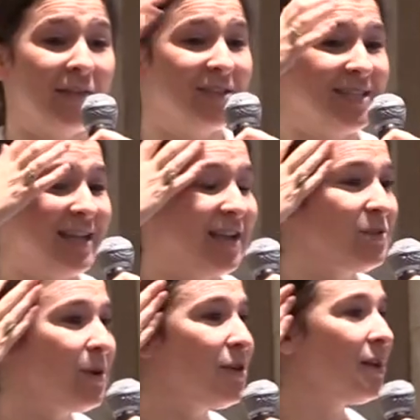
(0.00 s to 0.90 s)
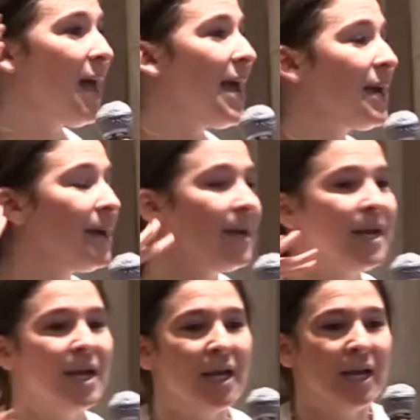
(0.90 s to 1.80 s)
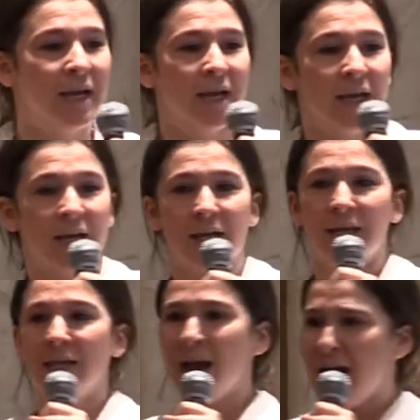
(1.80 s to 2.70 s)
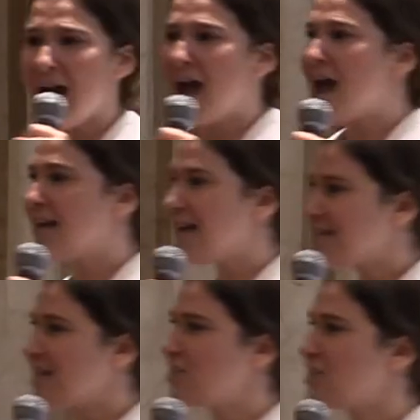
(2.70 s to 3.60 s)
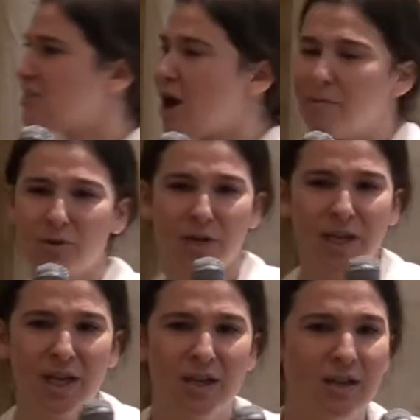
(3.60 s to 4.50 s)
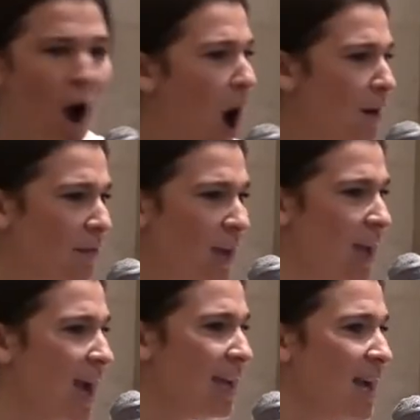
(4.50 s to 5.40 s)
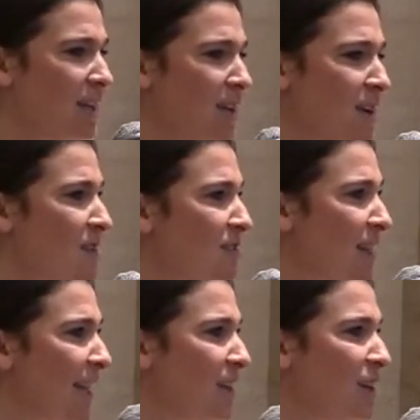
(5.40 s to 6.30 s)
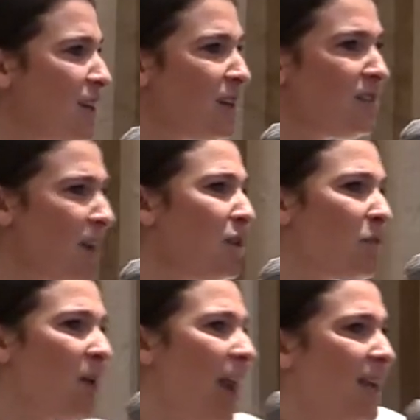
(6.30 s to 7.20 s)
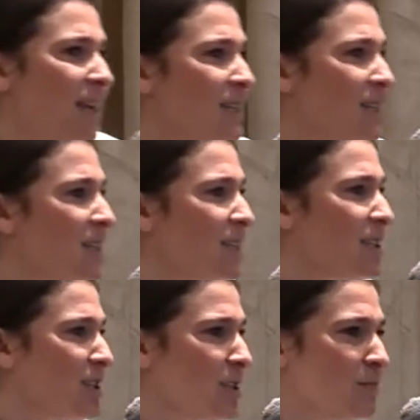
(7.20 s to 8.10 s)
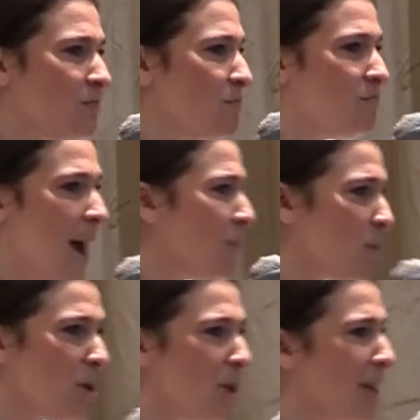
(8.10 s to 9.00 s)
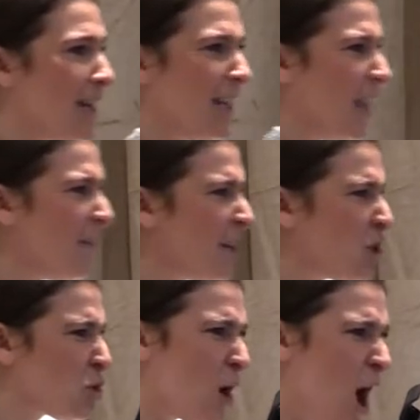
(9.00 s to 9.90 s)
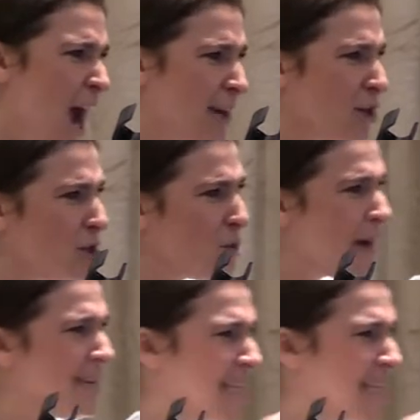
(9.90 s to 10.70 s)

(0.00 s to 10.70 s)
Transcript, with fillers: are at the stage where they're like, yeah, I guess I should stop drinking coffee. I get, you know, like you're you're ready to just bite the bullet and give it a try. You're, you have